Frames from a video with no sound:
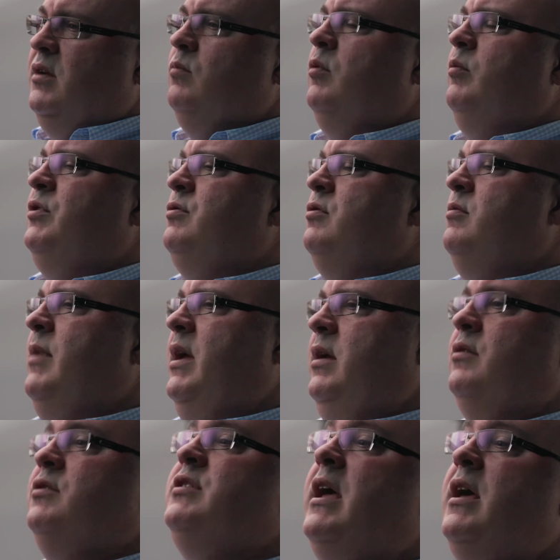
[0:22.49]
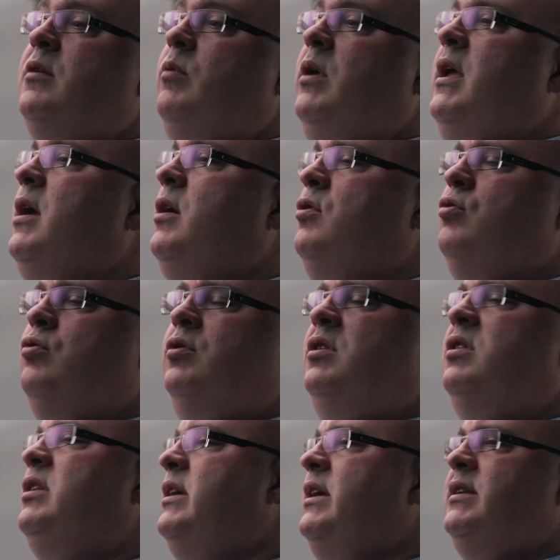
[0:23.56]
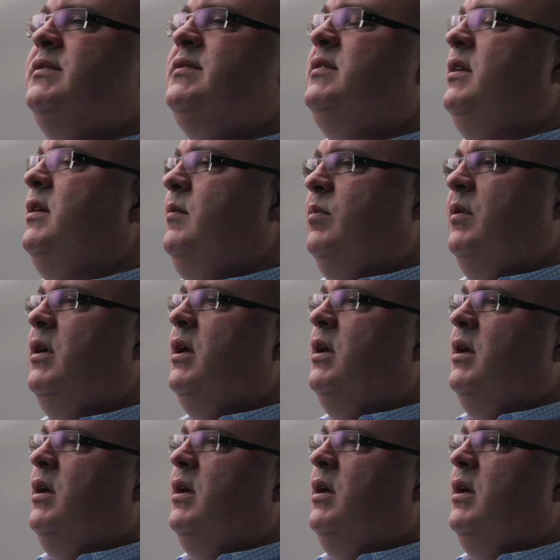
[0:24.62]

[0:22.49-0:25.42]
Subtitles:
And what we're talking about here is how do we get good, clean sleep